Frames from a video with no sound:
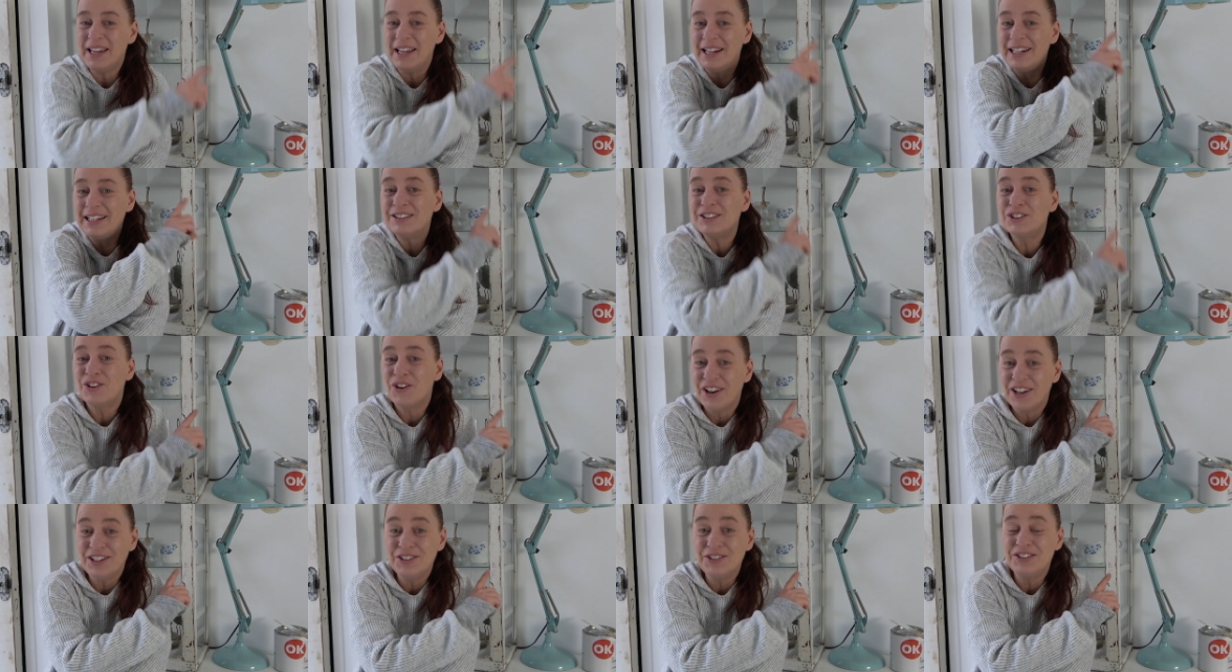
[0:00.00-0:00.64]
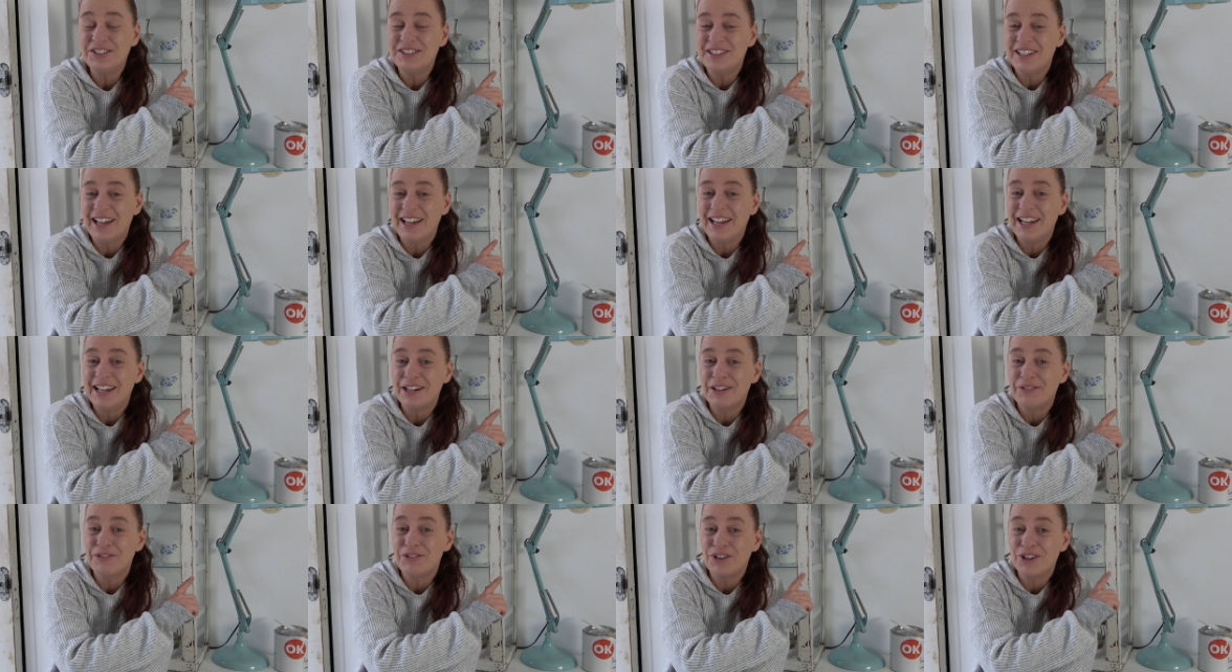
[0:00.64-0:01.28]
It is going to stay
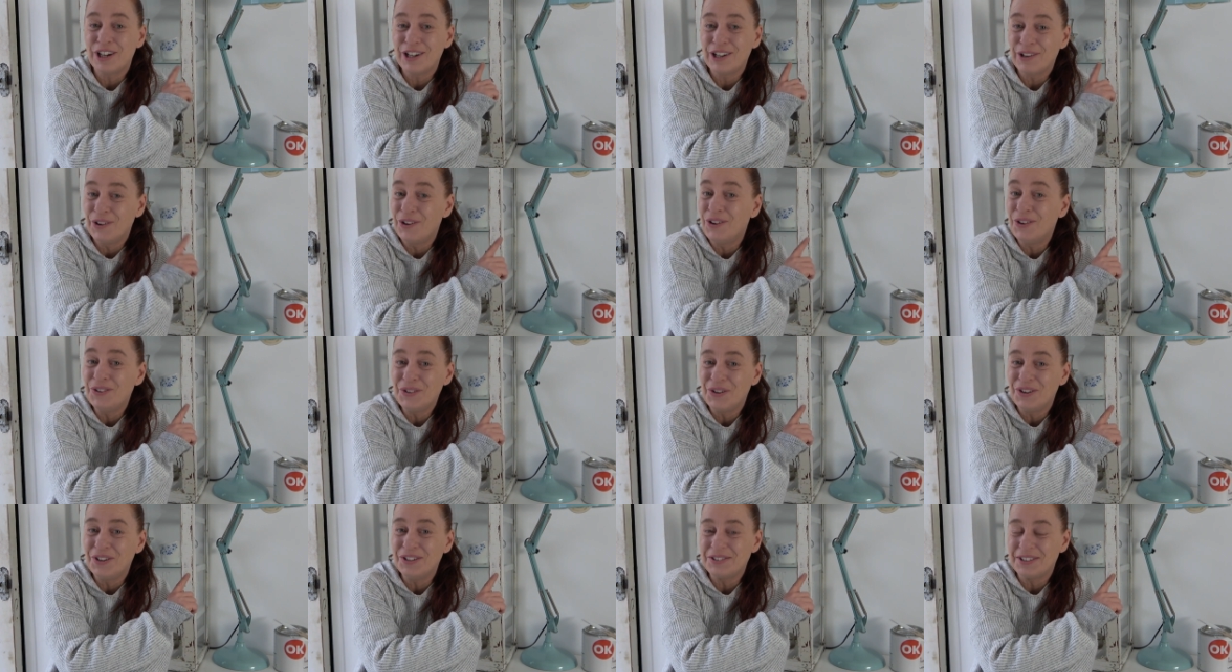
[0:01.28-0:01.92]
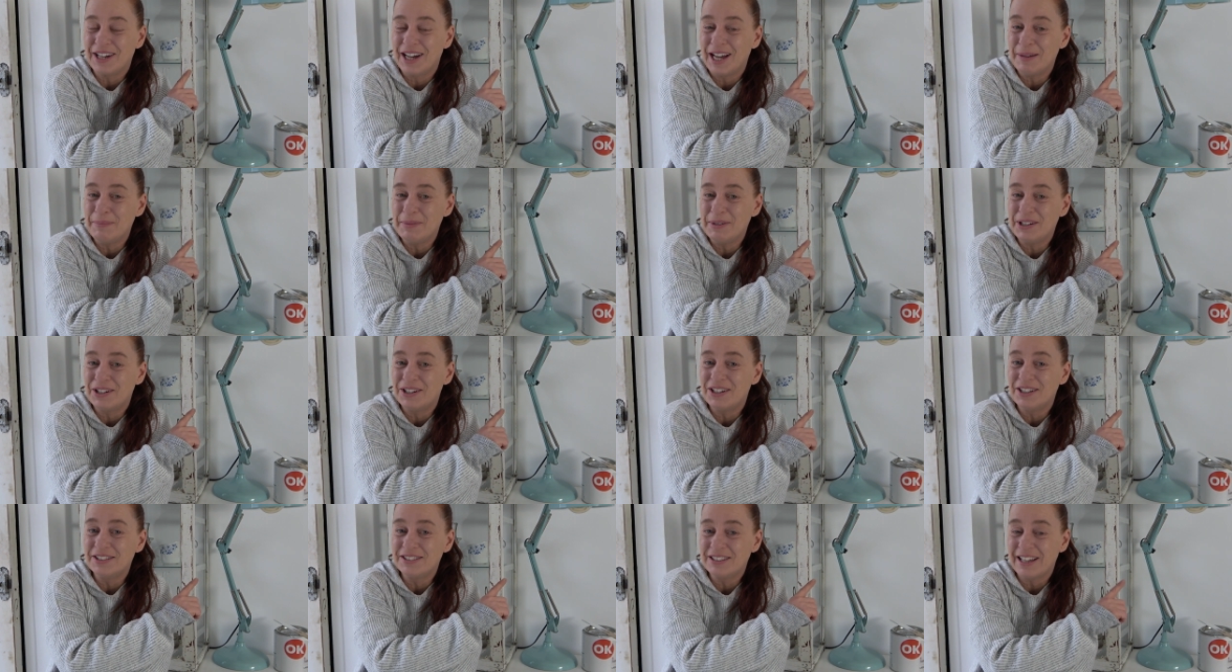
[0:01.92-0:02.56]
here for a long long time
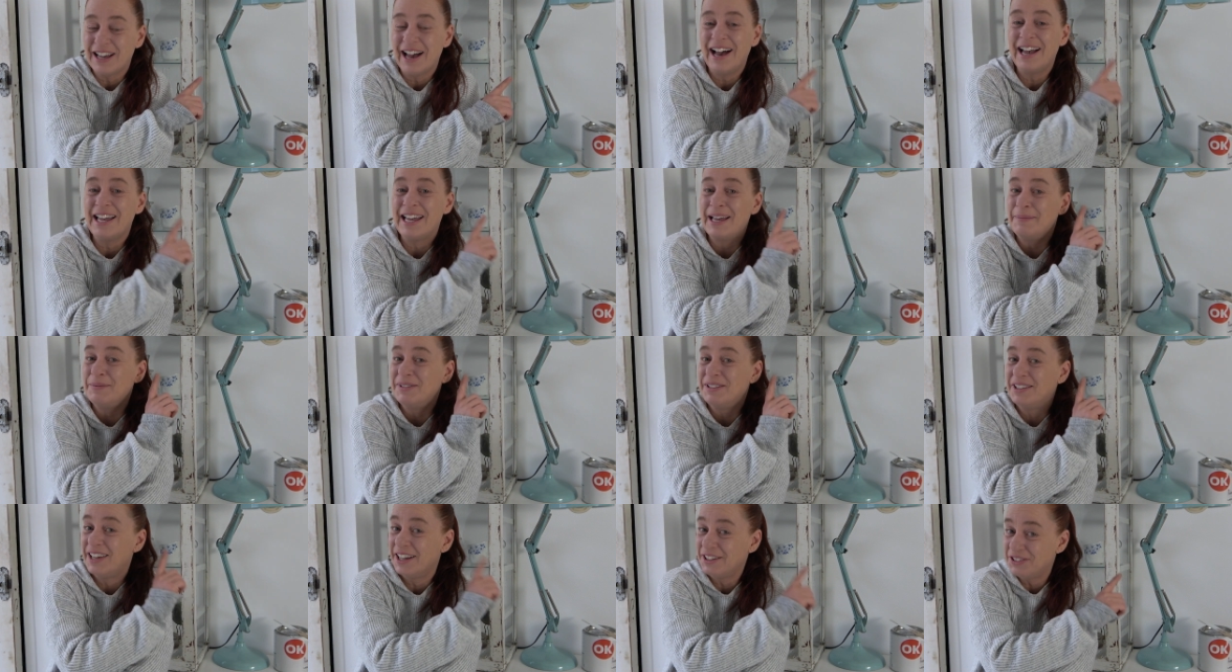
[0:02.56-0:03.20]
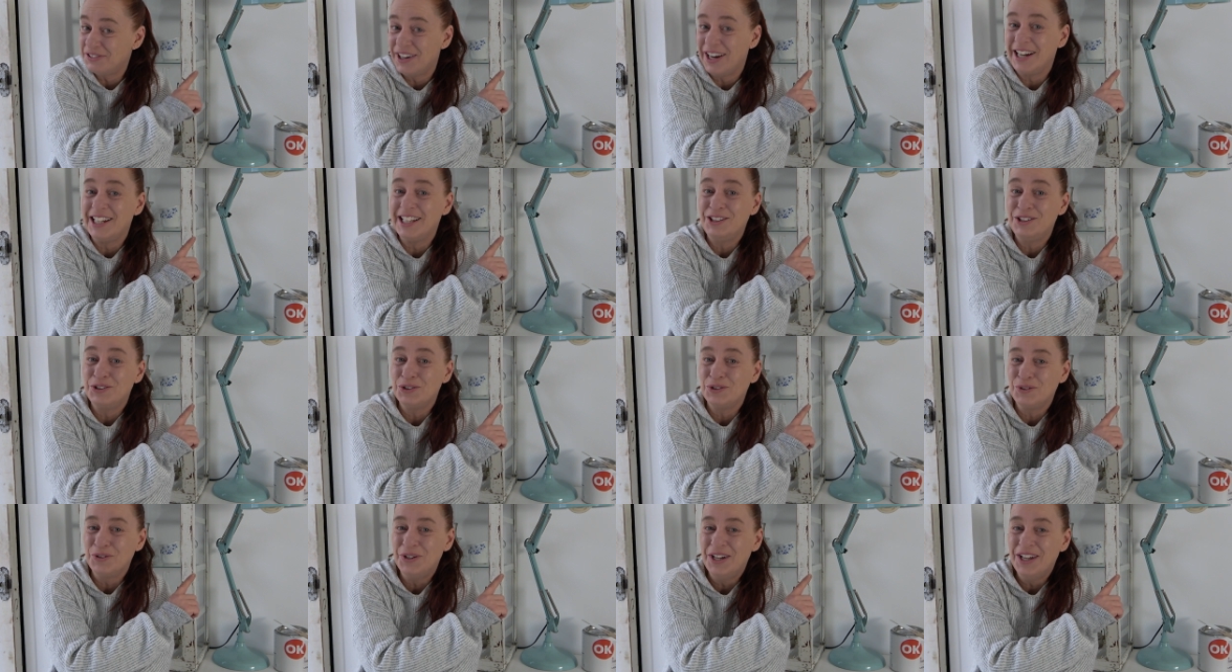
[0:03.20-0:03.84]
because I am not
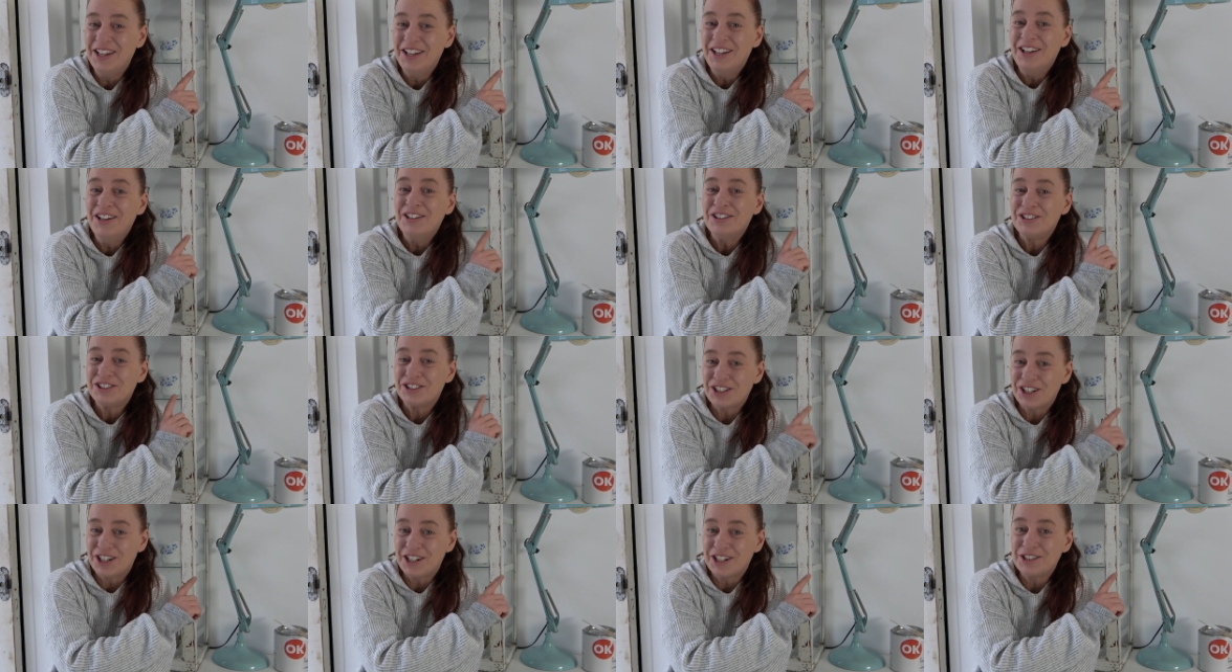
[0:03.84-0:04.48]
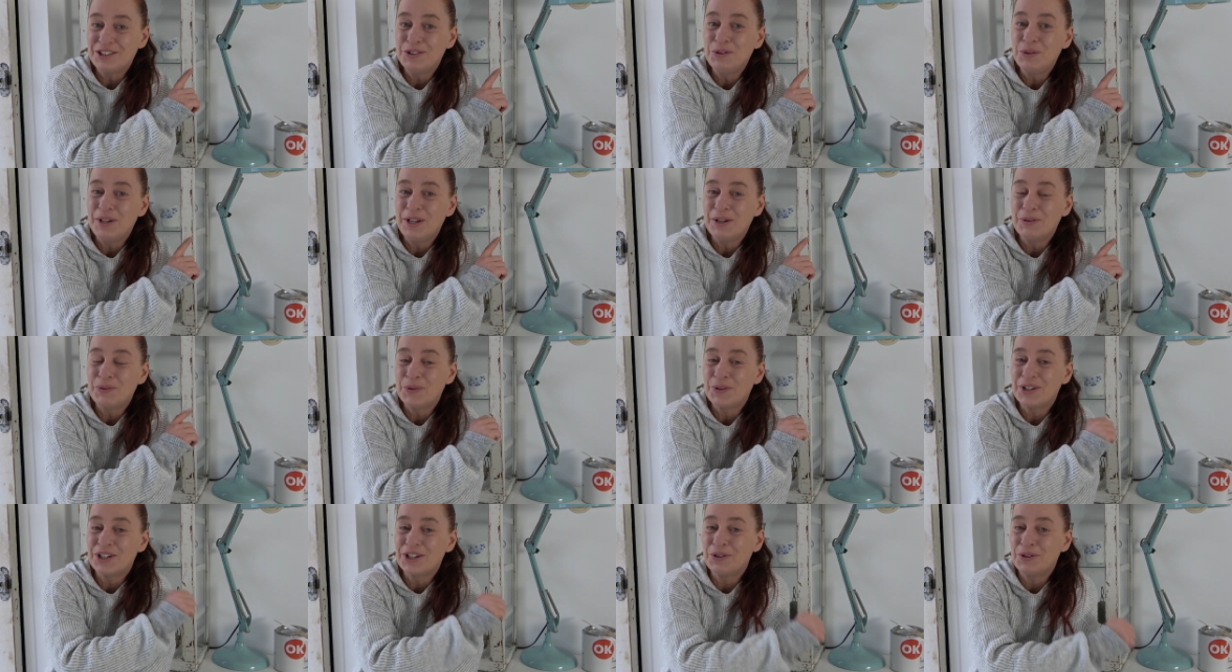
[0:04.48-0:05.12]
ready to start
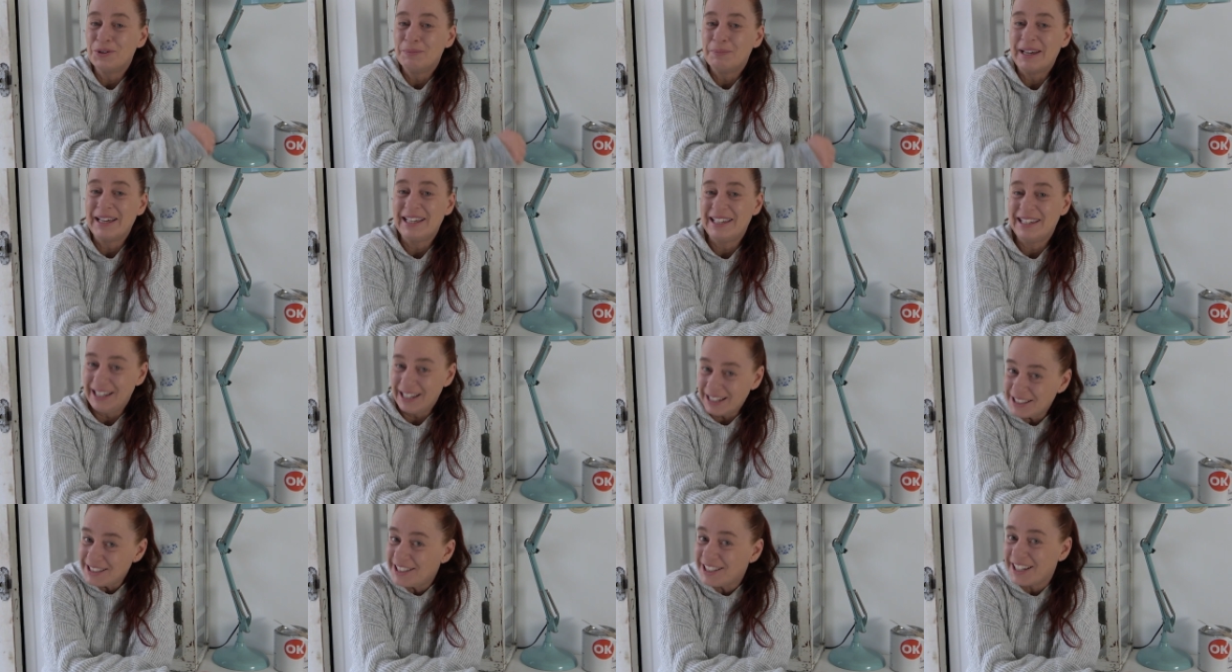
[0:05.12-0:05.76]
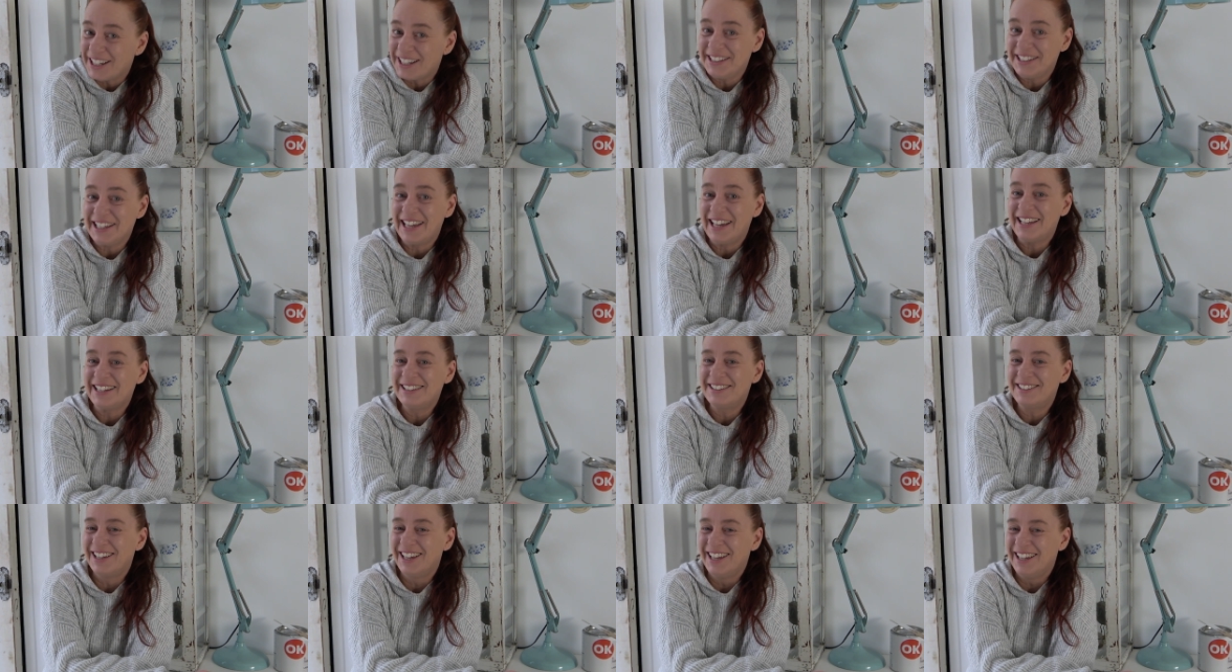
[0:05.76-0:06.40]
doing work on my kitchen
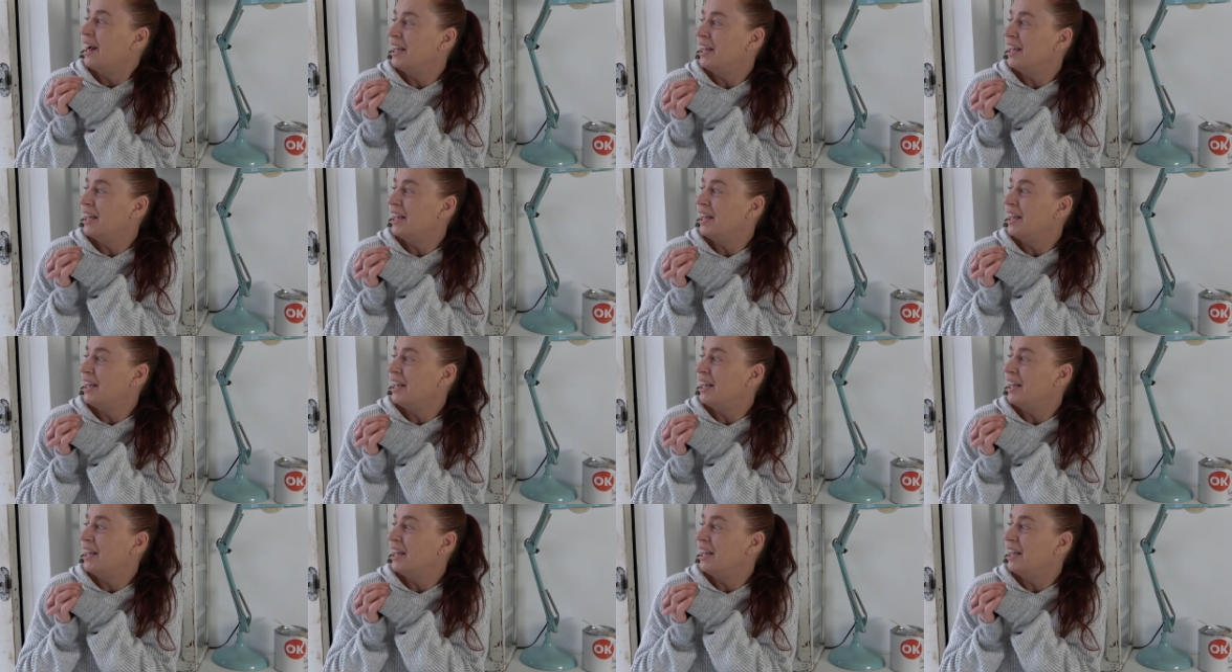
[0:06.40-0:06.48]
yet.